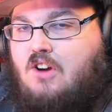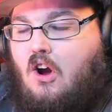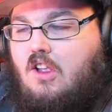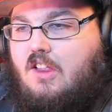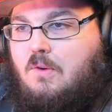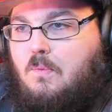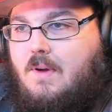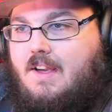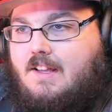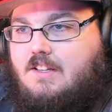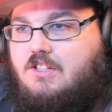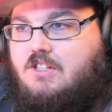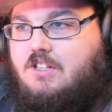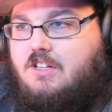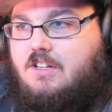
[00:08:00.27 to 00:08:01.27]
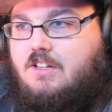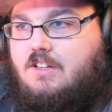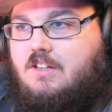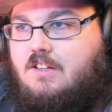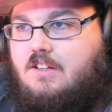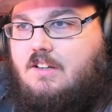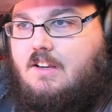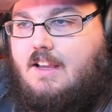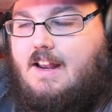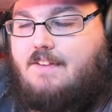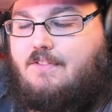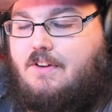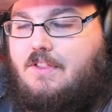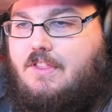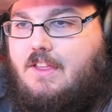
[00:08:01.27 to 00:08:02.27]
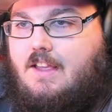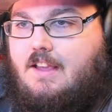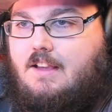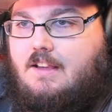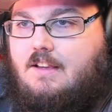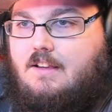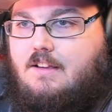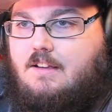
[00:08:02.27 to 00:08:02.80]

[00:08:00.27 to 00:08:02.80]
the Scarlet Witch and everything,